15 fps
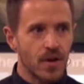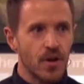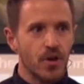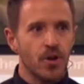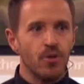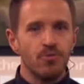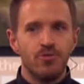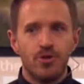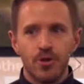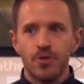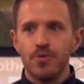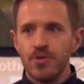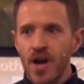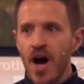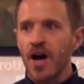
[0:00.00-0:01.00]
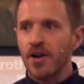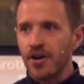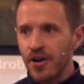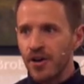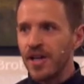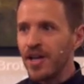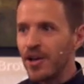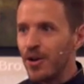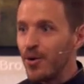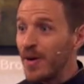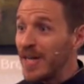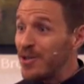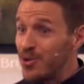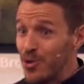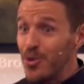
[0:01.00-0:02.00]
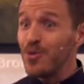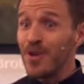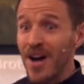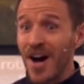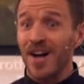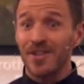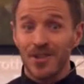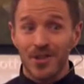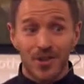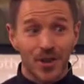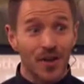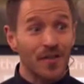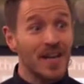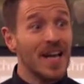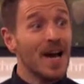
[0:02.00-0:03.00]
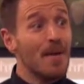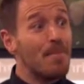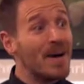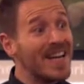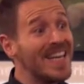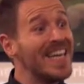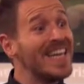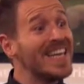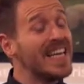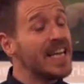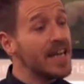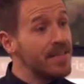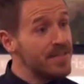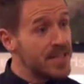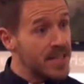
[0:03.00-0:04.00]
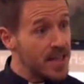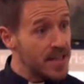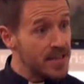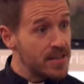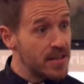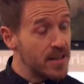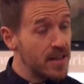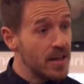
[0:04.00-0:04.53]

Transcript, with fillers: You do not earn it, you do not deserve it, but He gives it.